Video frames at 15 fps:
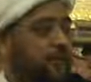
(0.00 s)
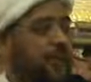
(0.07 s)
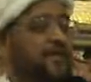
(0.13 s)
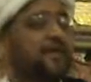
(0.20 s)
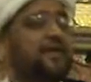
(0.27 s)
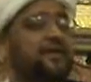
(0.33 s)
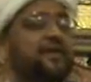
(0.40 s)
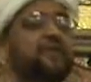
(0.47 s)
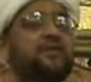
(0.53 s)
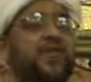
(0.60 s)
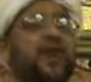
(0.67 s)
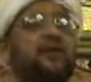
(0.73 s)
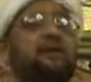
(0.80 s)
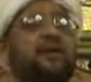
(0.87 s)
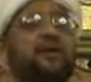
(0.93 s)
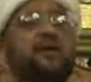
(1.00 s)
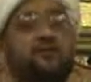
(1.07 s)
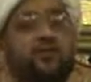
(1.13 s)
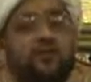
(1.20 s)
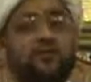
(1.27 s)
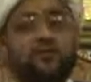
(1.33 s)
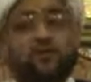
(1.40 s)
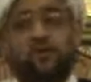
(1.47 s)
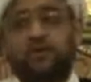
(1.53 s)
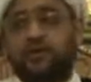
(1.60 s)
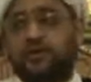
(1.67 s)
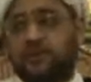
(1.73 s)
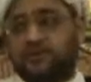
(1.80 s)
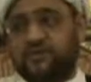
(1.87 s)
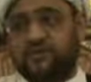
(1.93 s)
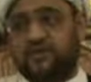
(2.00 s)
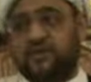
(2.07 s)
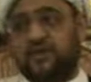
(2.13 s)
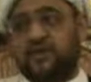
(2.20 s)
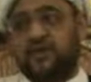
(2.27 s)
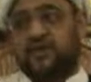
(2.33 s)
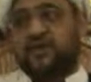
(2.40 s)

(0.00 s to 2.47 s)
Why did Islam make a lot of laws?